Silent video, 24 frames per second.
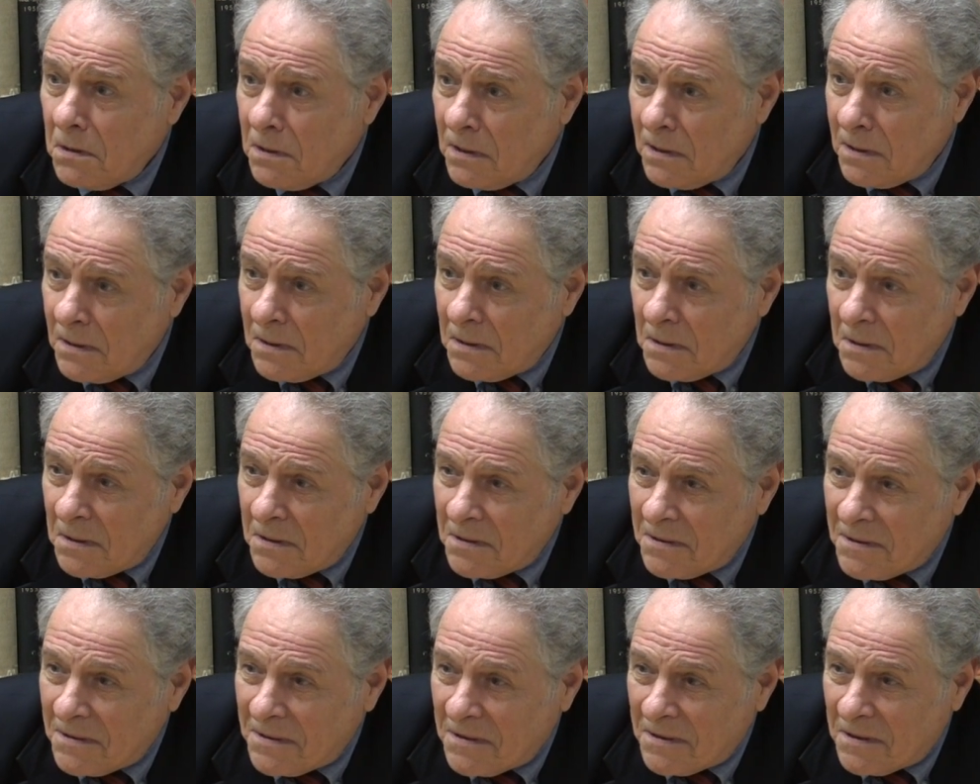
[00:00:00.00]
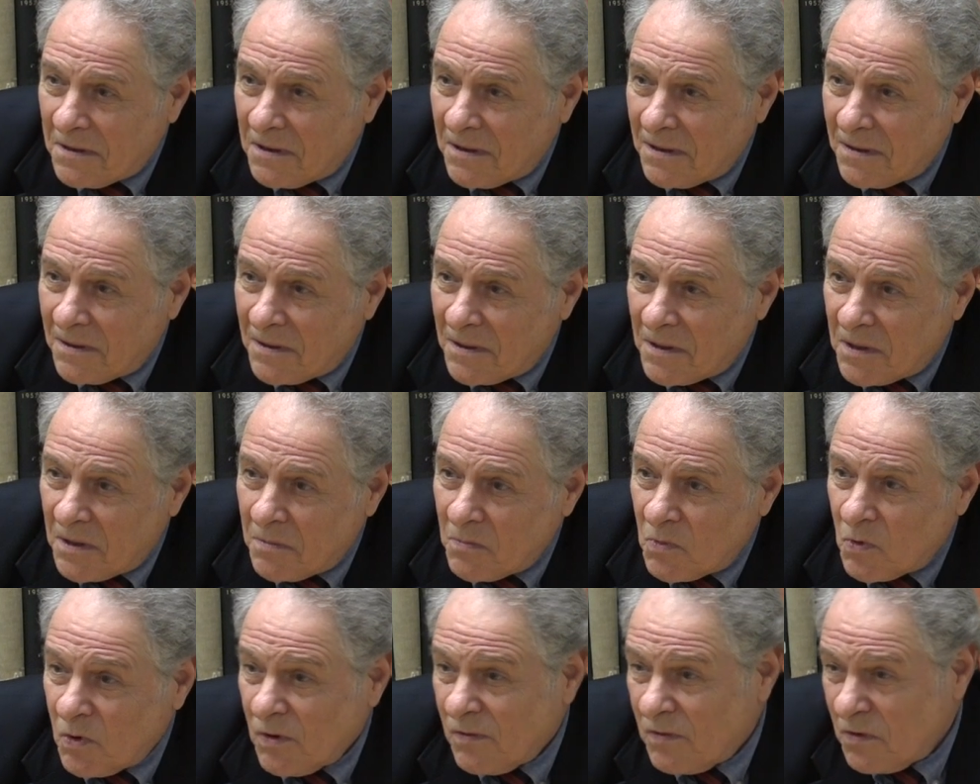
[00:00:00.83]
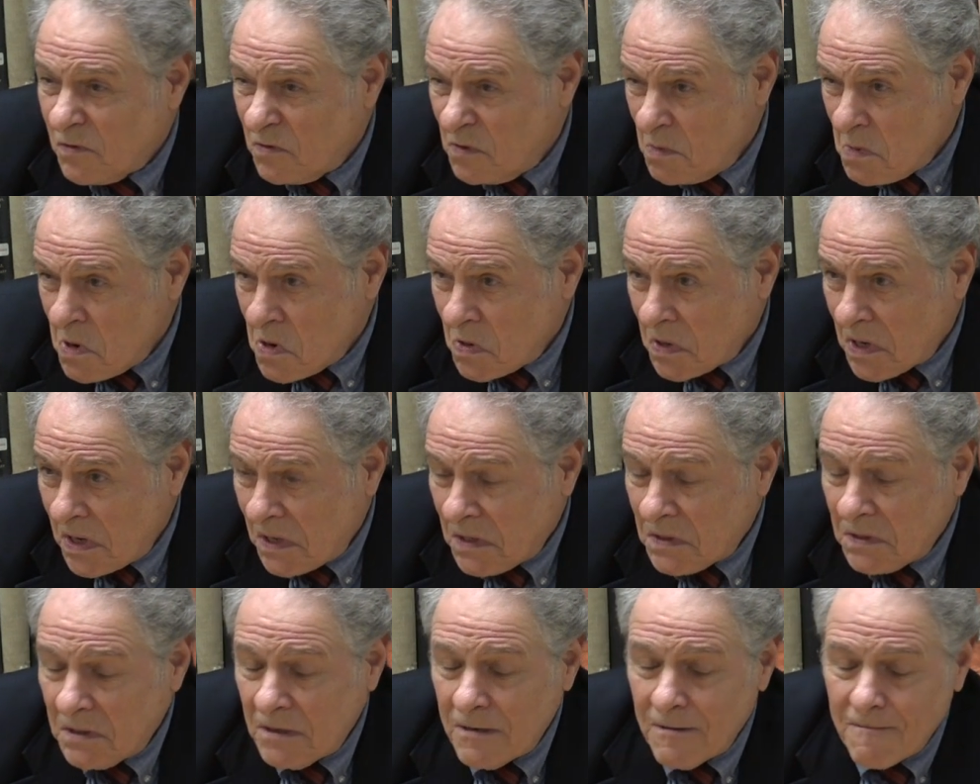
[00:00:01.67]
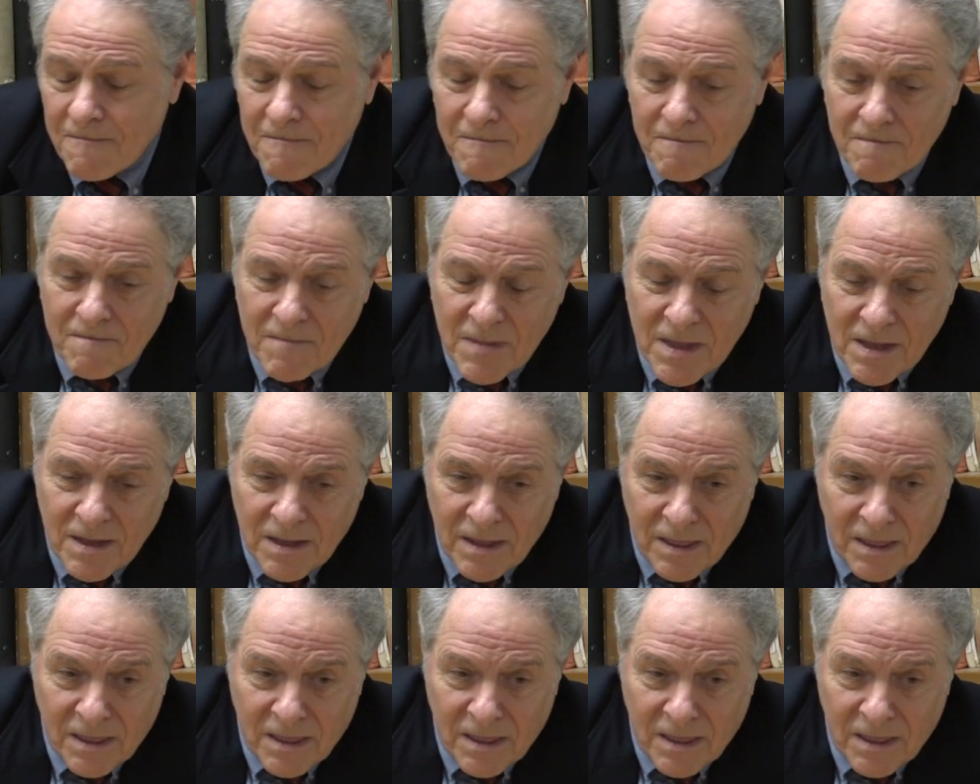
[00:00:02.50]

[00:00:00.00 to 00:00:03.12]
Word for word: mm -hmm. more of a remote island. Mm -hmm.